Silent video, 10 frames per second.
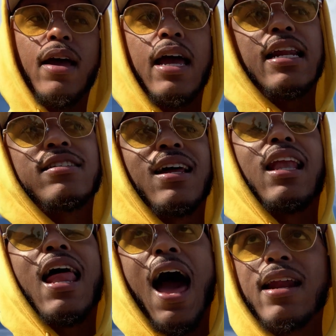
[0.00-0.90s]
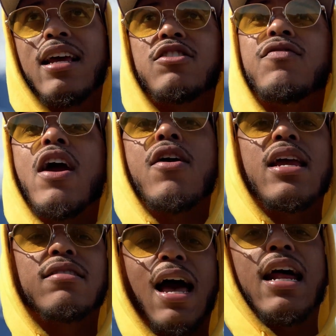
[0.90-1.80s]
and it's a lot. It's
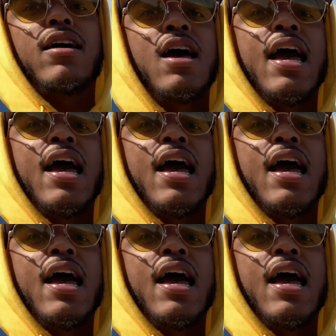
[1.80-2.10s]
out of